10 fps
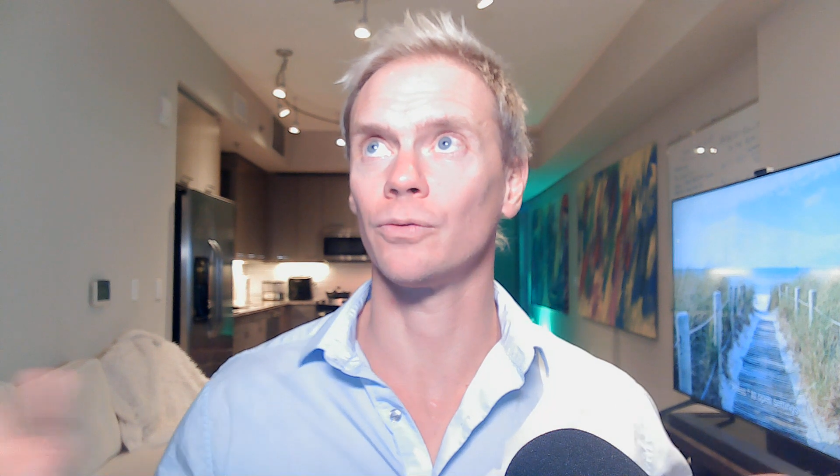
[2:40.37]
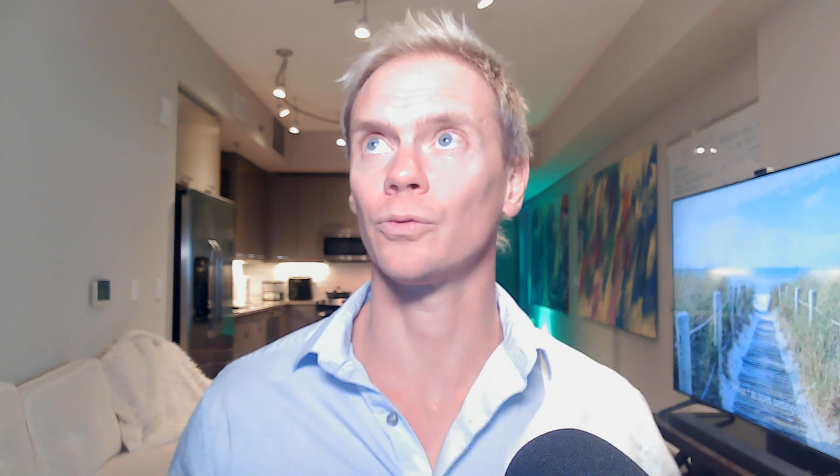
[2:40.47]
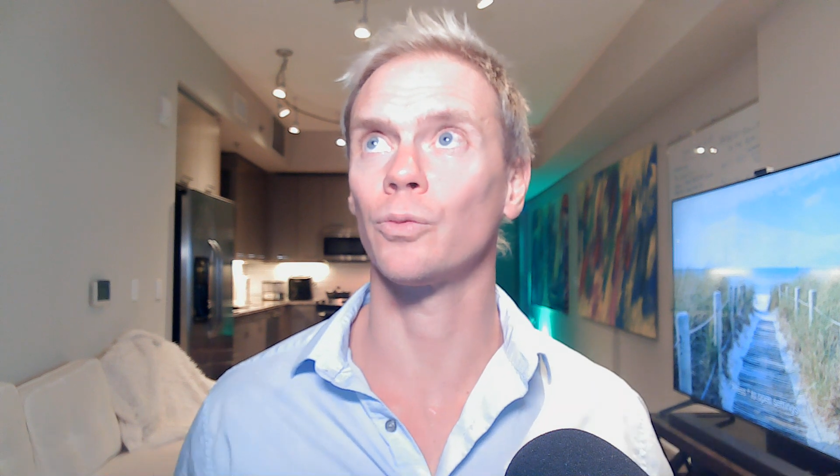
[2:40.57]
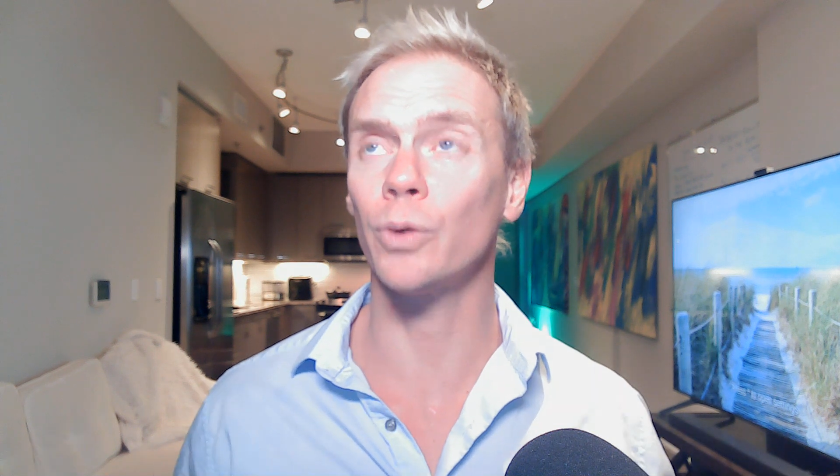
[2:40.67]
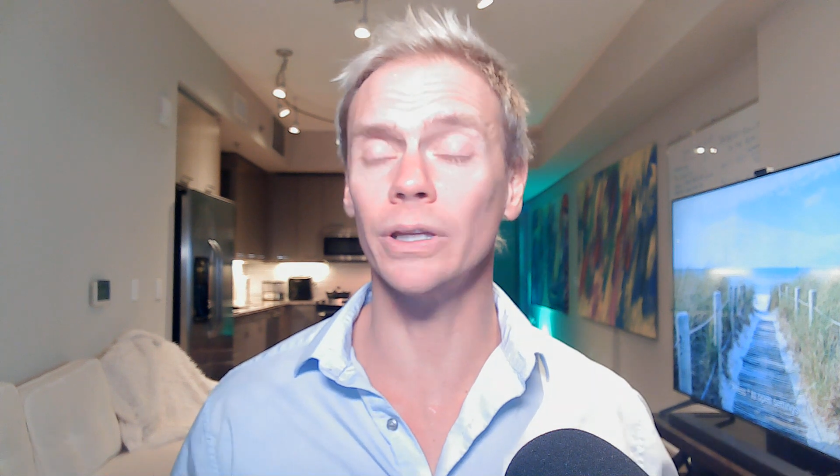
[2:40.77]

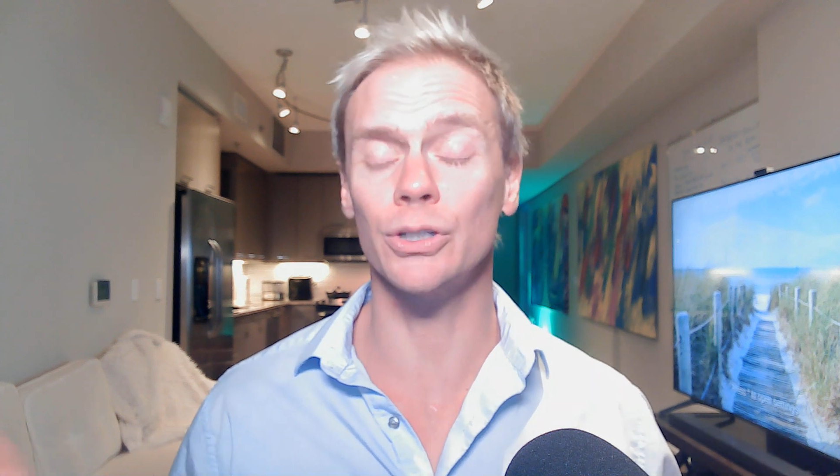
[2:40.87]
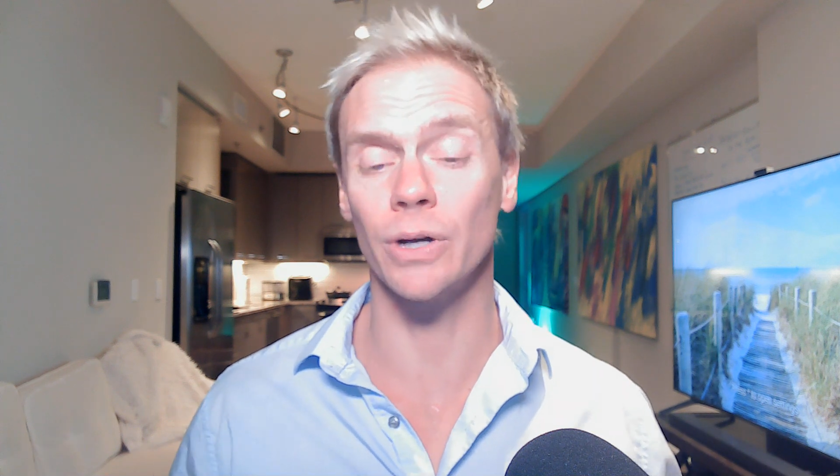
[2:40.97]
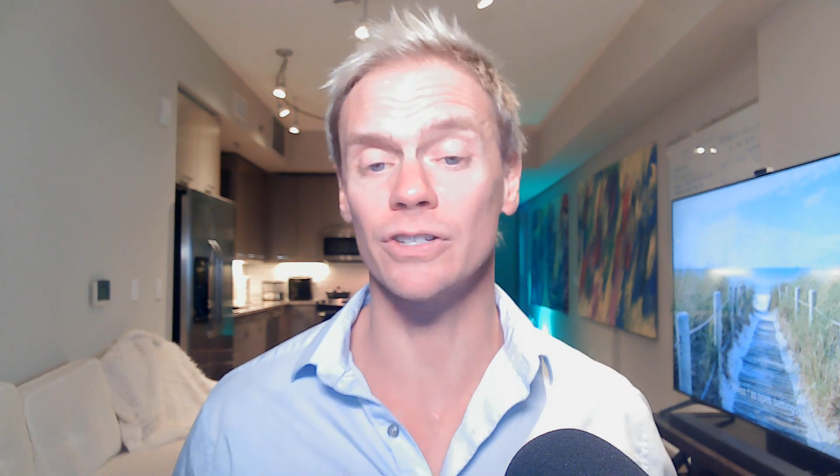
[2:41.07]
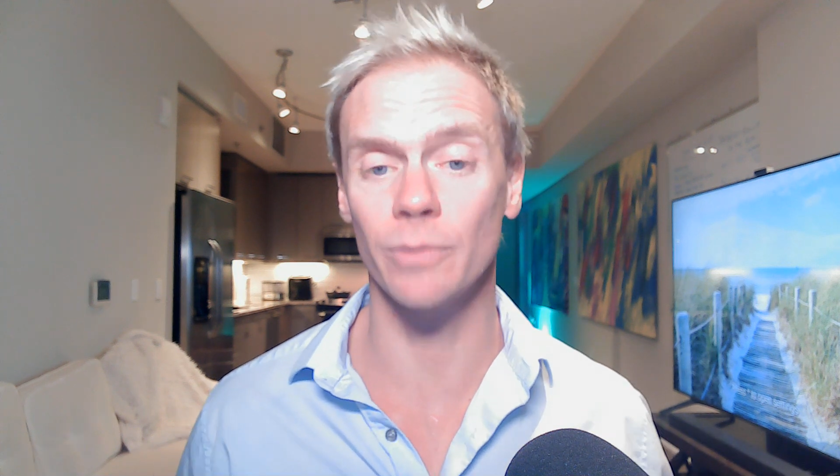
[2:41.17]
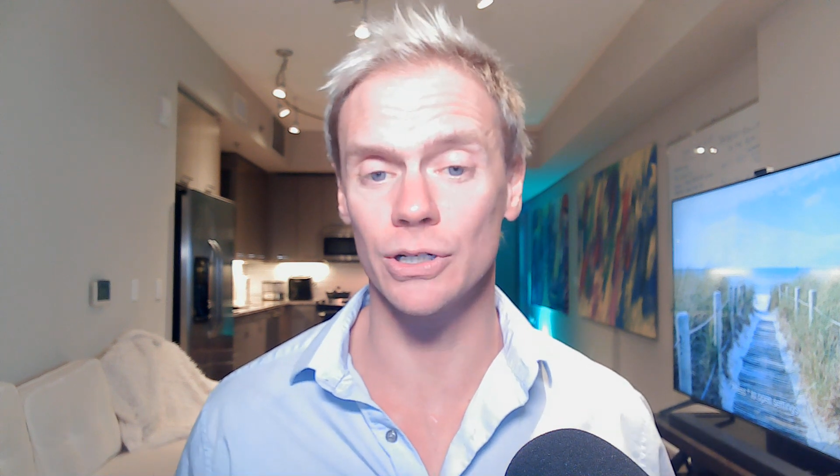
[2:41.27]
really
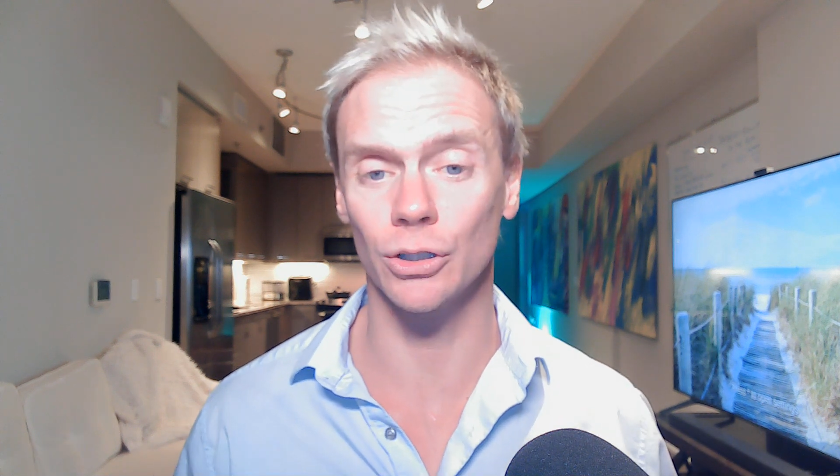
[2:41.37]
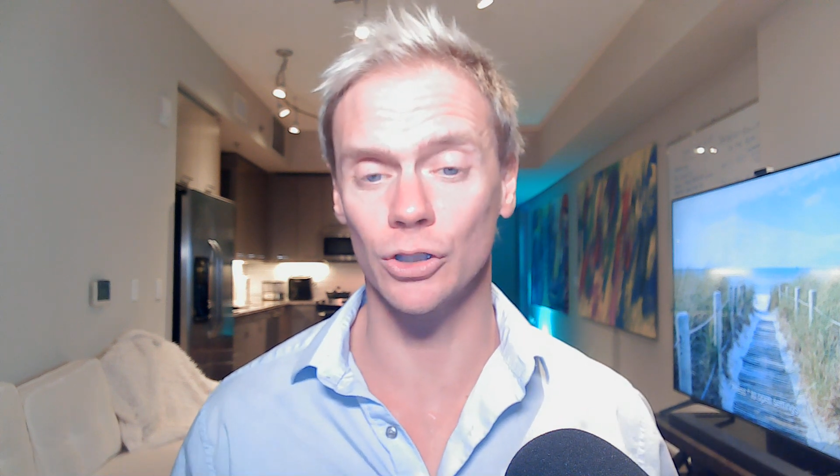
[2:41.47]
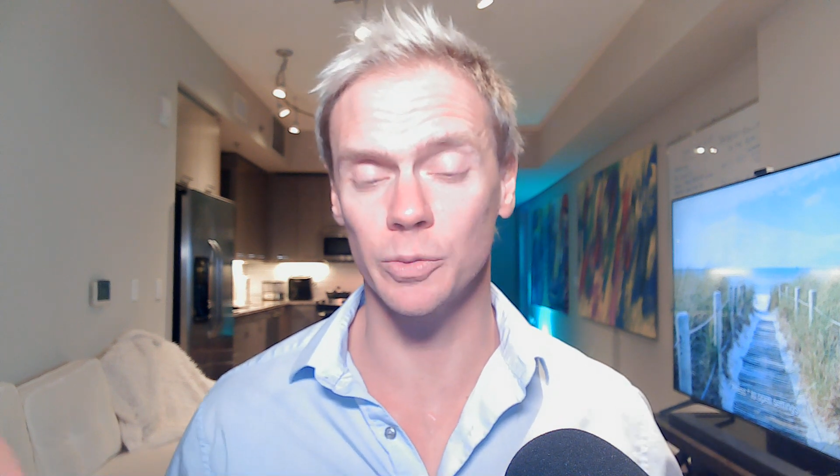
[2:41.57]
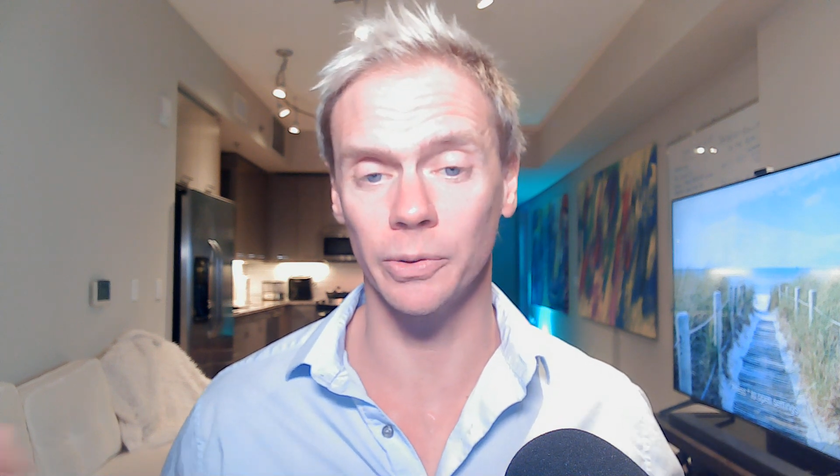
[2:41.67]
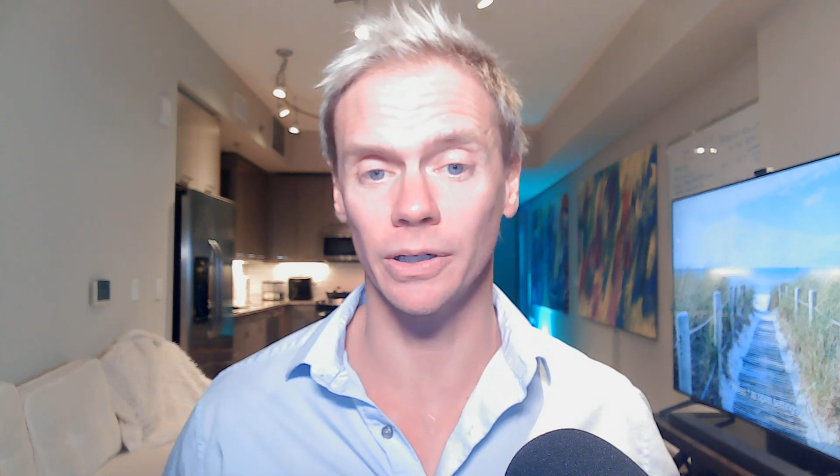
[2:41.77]
transformational
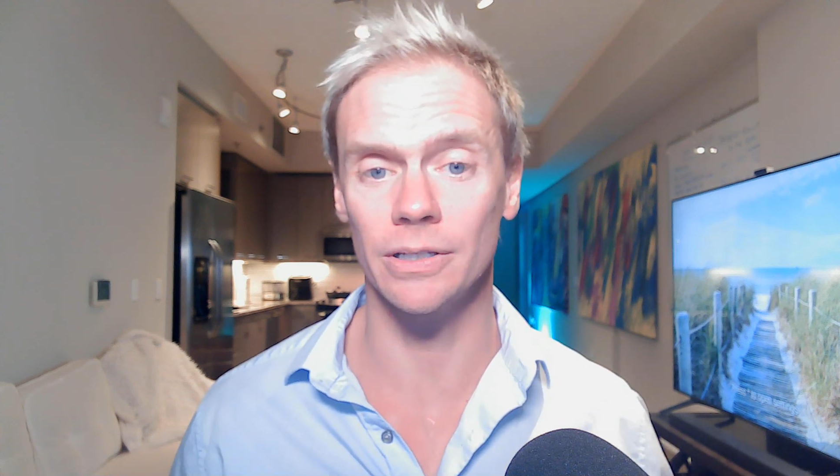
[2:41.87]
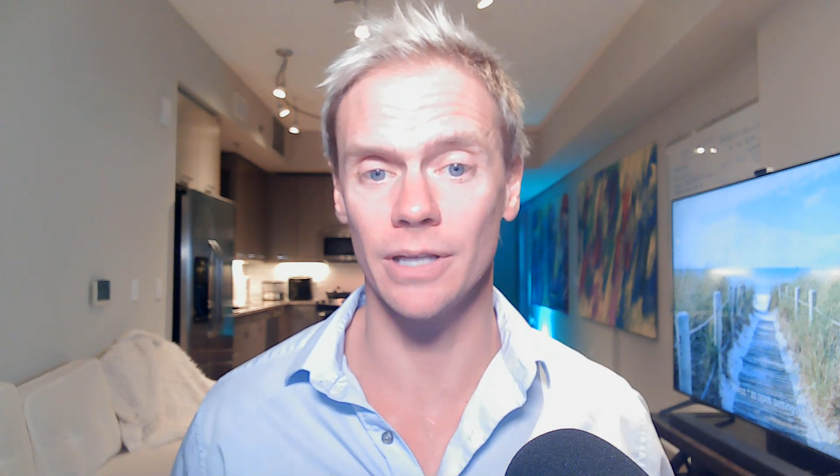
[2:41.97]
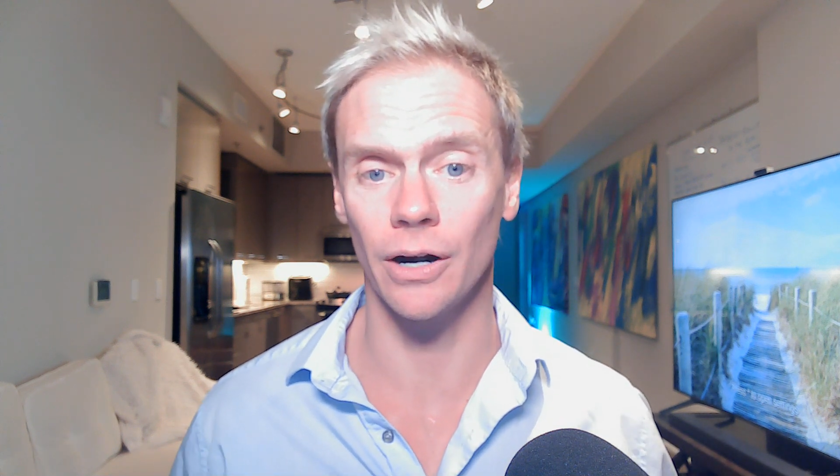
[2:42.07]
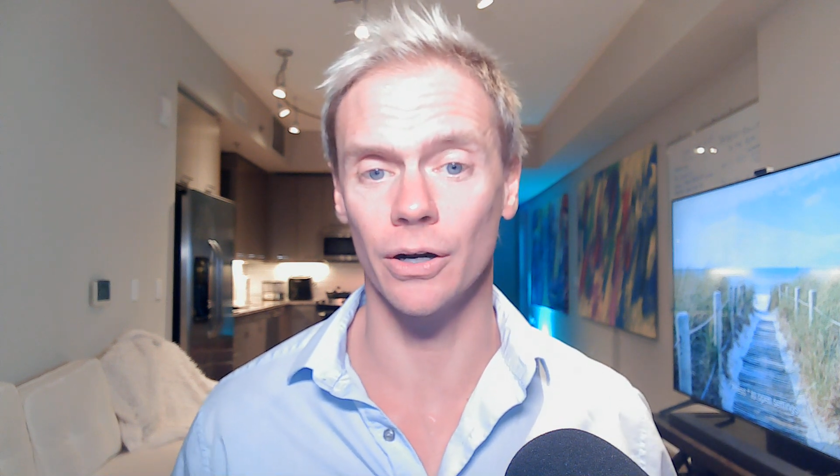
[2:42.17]
experience that